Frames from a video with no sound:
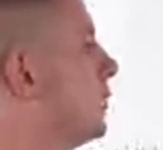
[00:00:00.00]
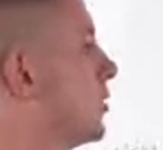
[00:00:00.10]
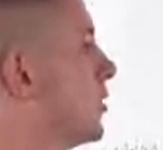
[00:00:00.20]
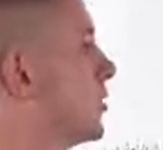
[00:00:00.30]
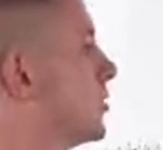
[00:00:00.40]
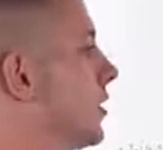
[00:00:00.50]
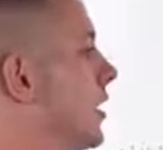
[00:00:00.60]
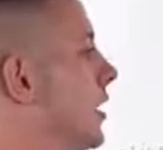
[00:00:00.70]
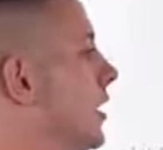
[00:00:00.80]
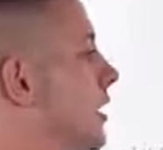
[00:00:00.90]
So there's
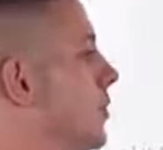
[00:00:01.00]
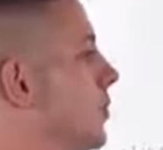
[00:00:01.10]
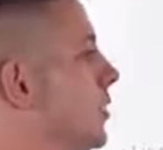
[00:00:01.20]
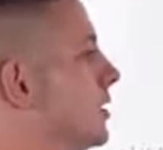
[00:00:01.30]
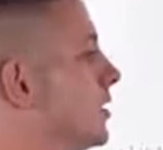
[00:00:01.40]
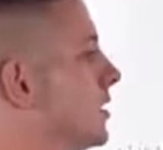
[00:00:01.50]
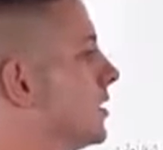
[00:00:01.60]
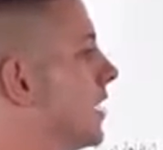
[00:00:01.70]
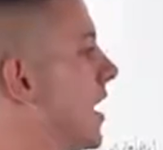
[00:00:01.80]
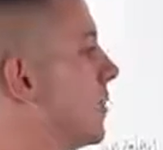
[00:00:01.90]
a couple pieces
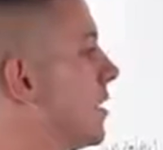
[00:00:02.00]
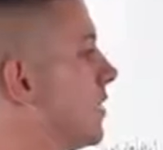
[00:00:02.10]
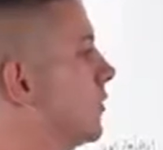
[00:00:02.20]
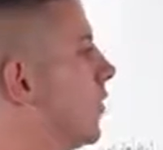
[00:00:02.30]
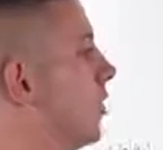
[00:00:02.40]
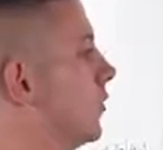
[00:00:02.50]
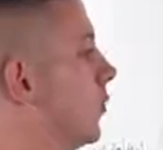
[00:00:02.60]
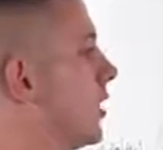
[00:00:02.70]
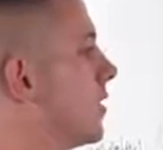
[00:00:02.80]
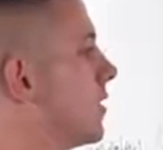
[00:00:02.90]
that I'm involved
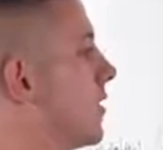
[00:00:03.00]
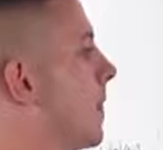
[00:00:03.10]
with.